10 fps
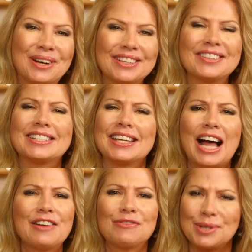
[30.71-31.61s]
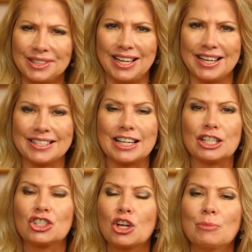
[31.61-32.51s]
Well, you see, I've realized
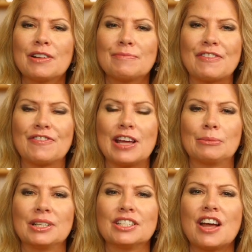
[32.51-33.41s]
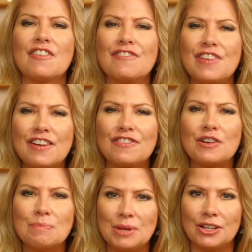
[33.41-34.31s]
that so many of my family's
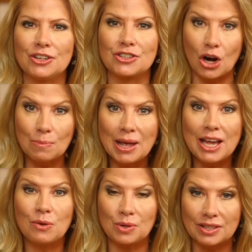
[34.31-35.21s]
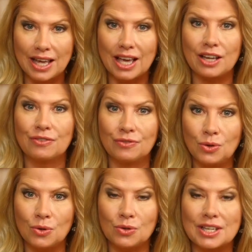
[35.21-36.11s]
favorite meals are made with canned
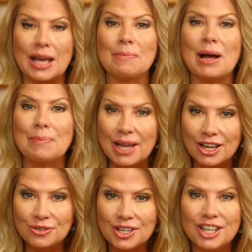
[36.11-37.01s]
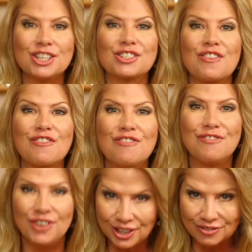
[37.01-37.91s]
foods, and my pantry is
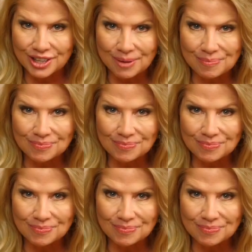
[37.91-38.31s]
full of them.